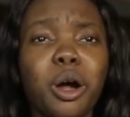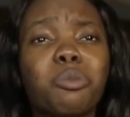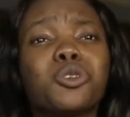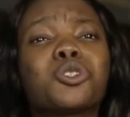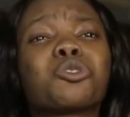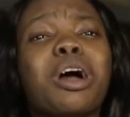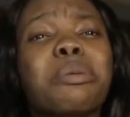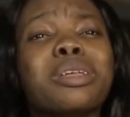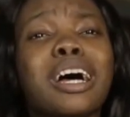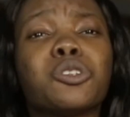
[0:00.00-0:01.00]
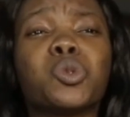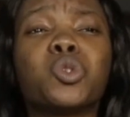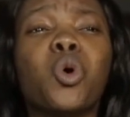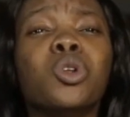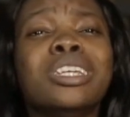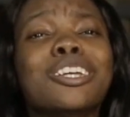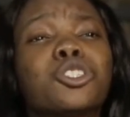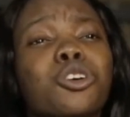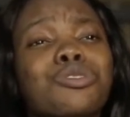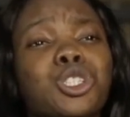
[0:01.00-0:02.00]
proscribing ASUU is only a
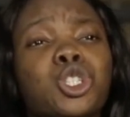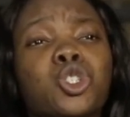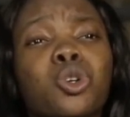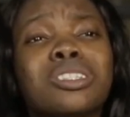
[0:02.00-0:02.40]
tough decision